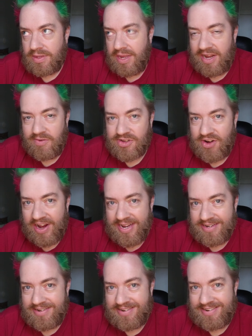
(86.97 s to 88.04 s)
and it was great.
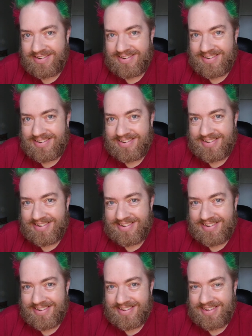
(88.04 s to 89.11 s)

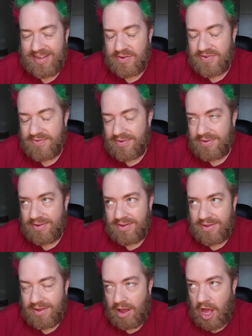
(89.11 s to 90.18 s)
It was
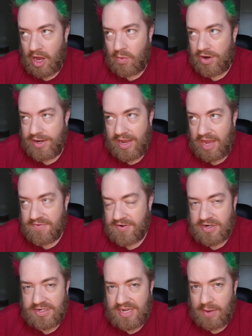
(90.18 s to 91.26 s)
awkward at
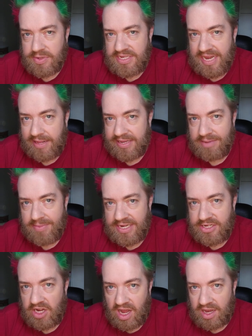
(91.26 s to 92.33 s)
first. I was yelling at my
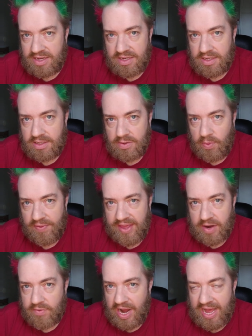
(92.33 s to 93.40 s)
dog when they
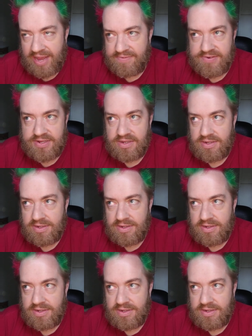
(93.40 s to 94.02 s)
arrived,